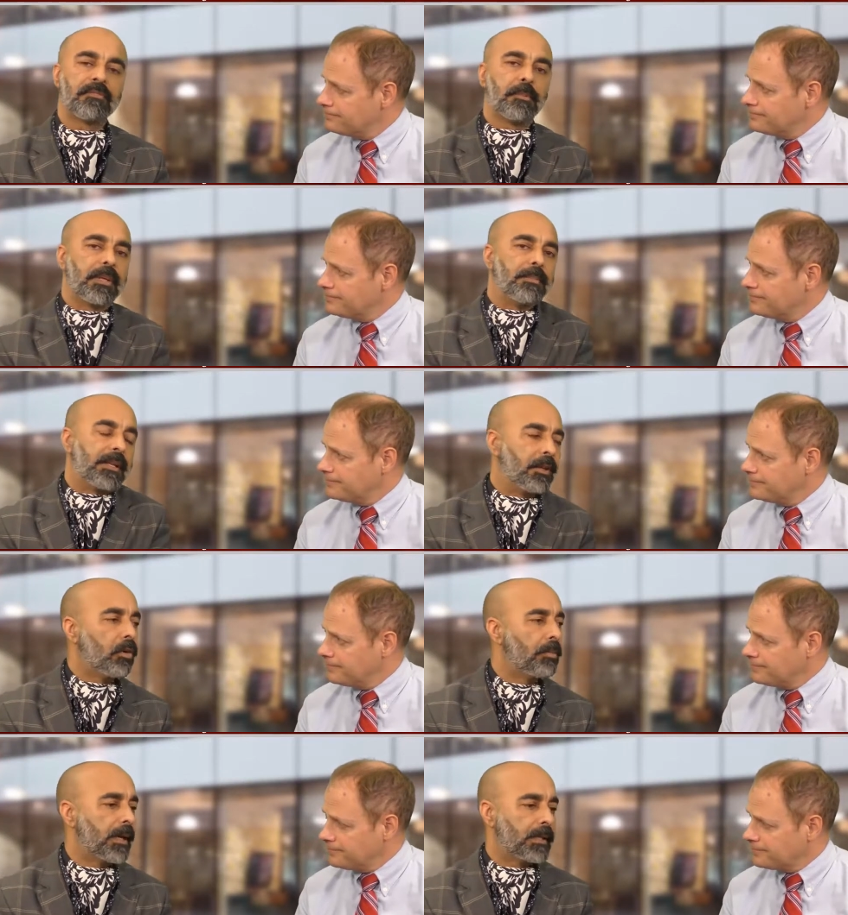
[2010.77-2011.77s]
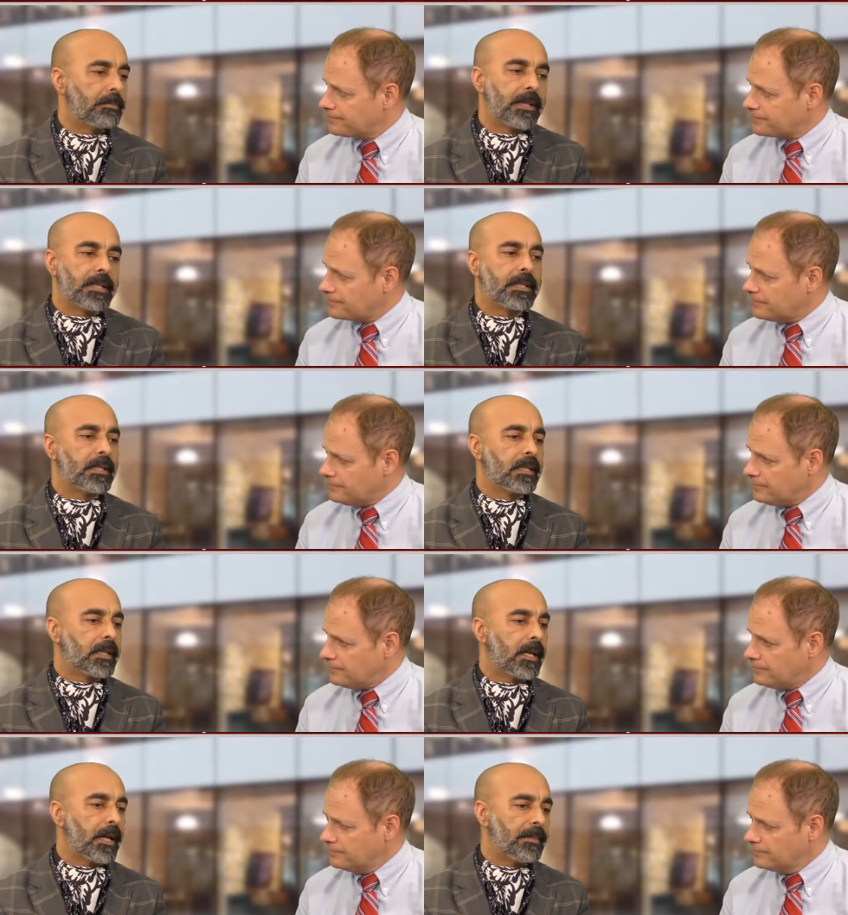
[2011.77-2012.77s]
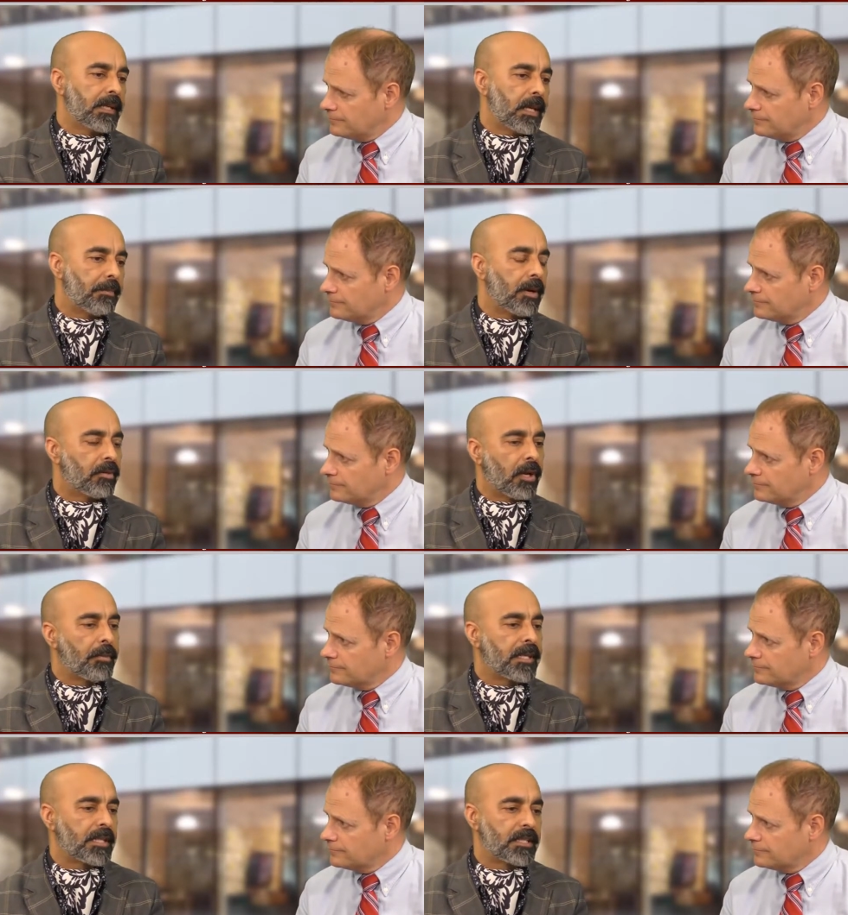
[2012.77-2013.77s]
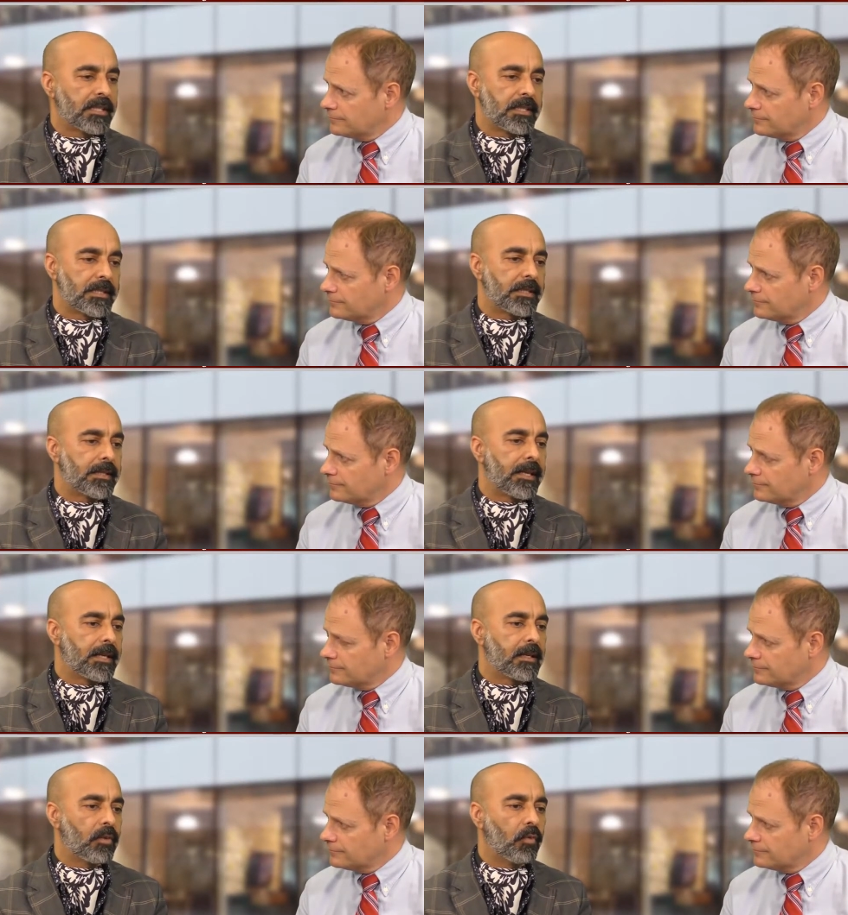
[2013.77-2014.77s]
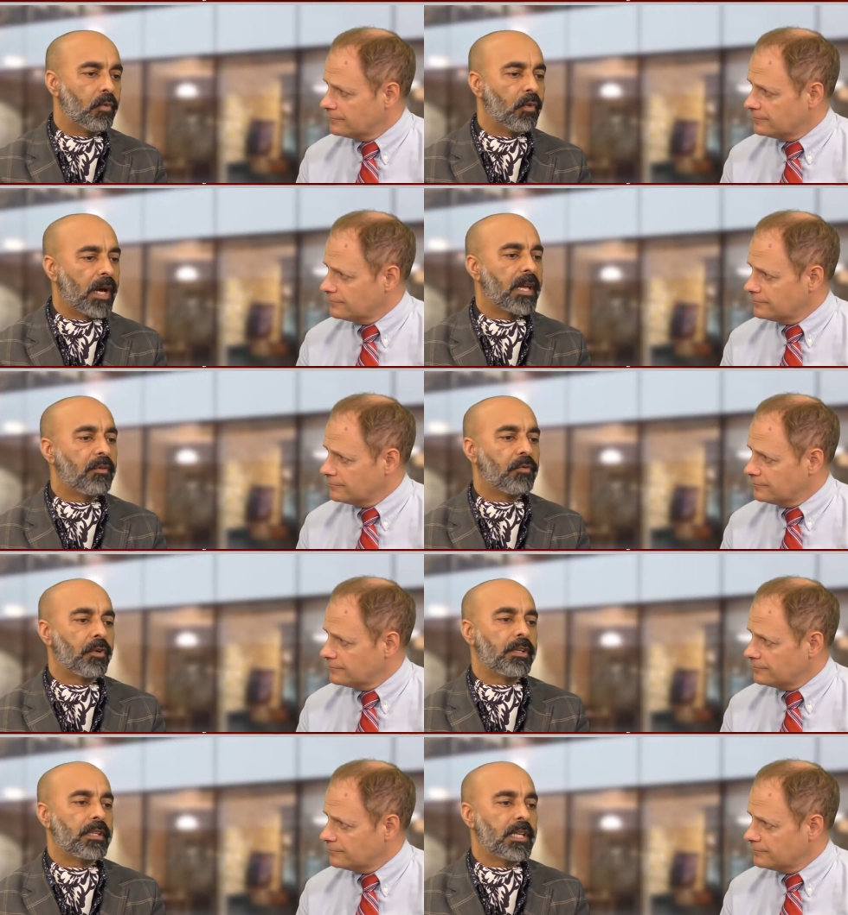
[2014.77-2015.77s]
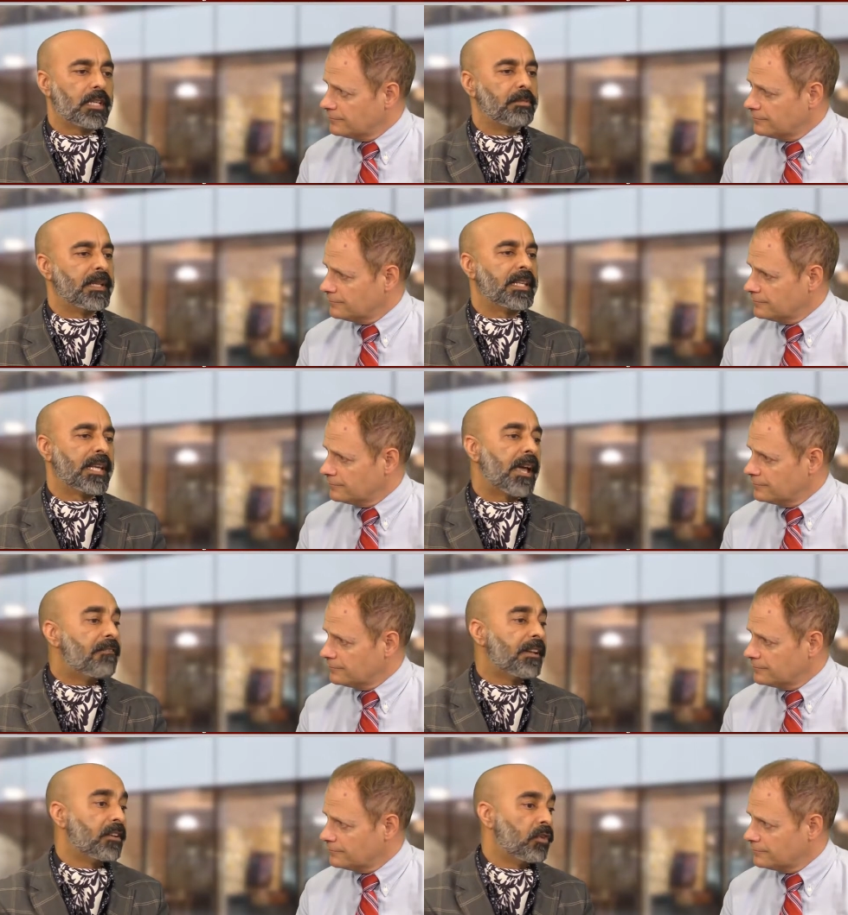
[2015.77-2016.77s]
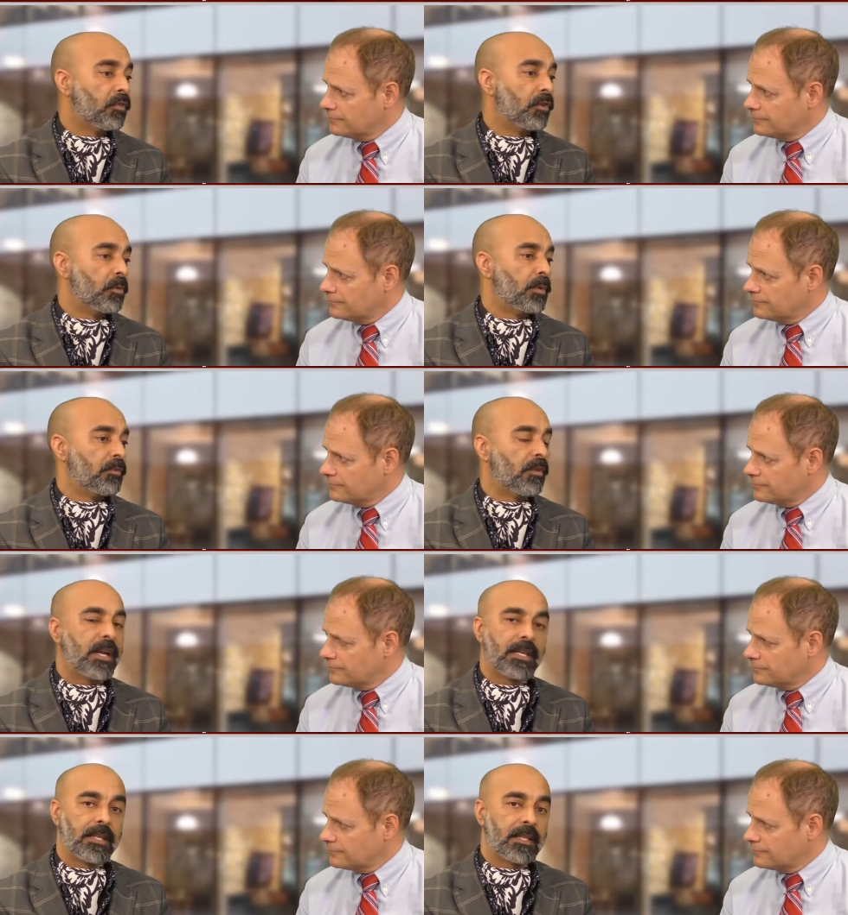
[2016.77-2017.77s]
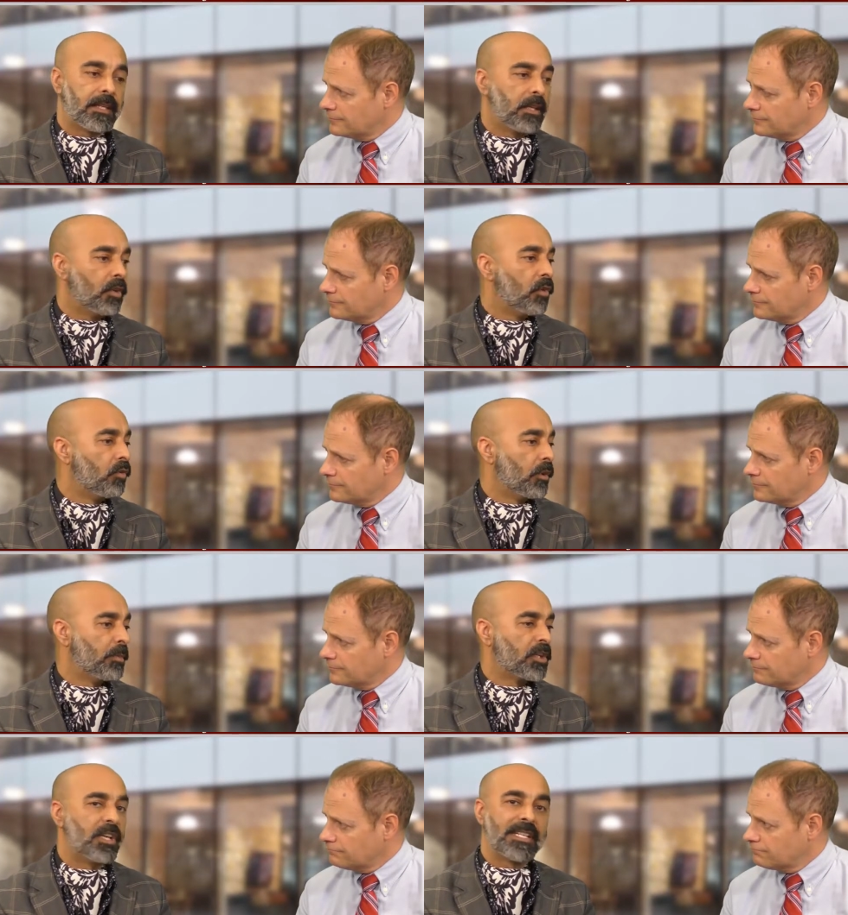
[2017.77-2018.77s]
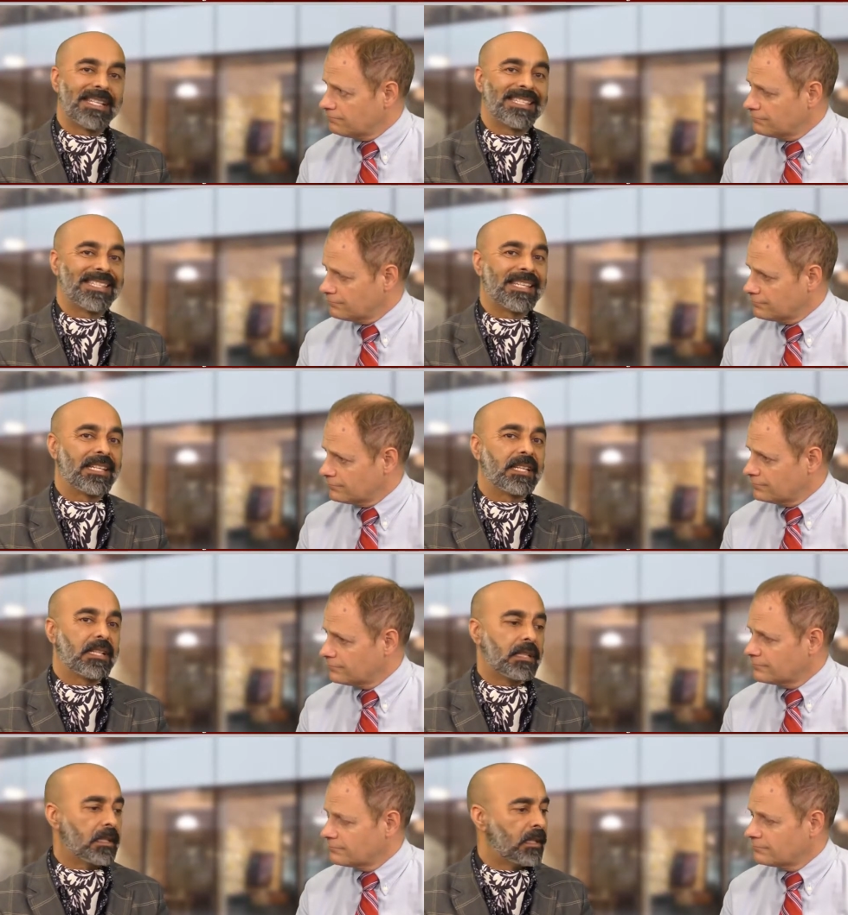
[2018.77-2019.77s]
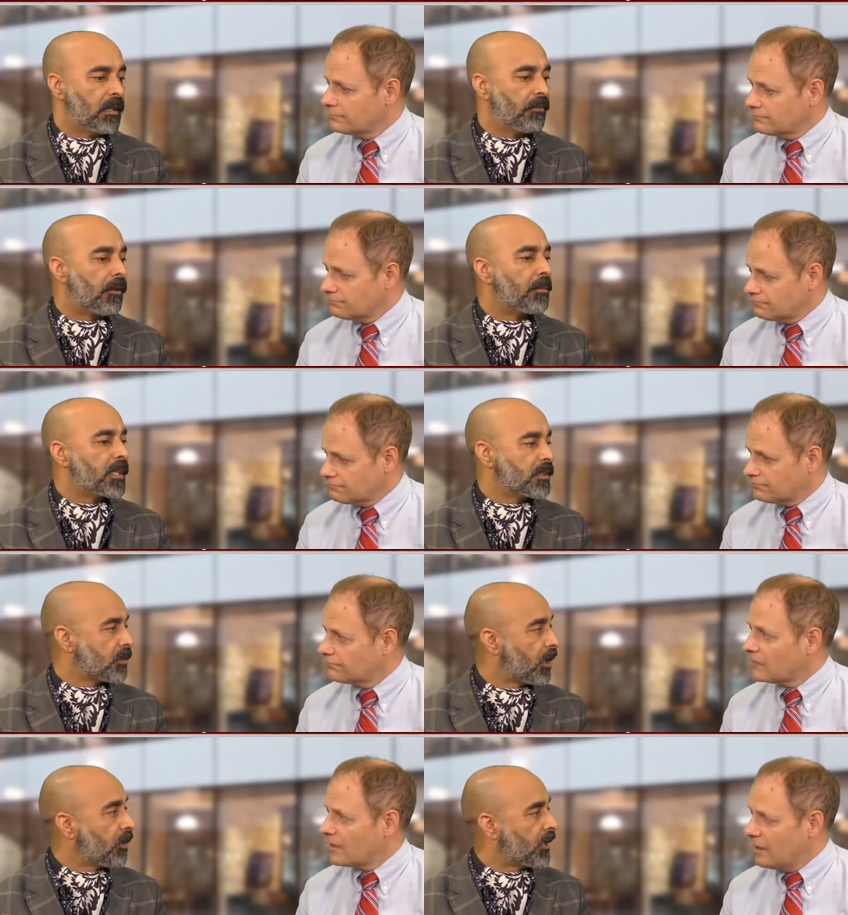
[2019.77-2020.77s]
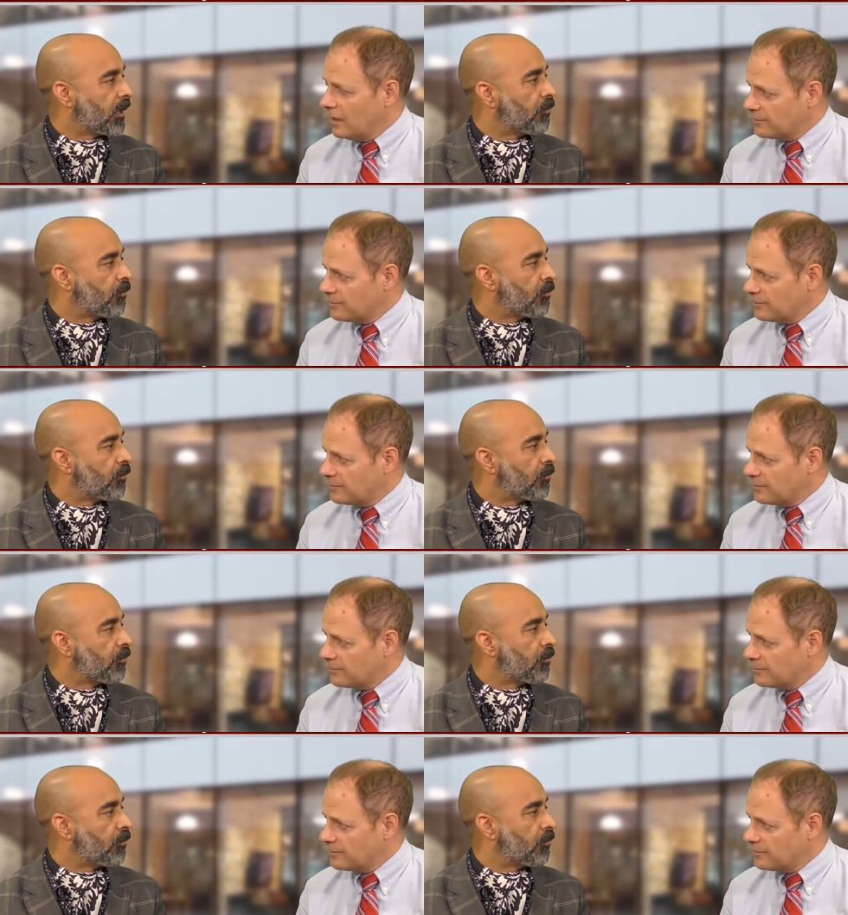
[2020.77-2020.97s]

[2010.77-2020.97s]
Speaker 1: of the people know, but but I mean about nominations, like why would it be Kevin who would be fighting, who would be contesting uh, from this area.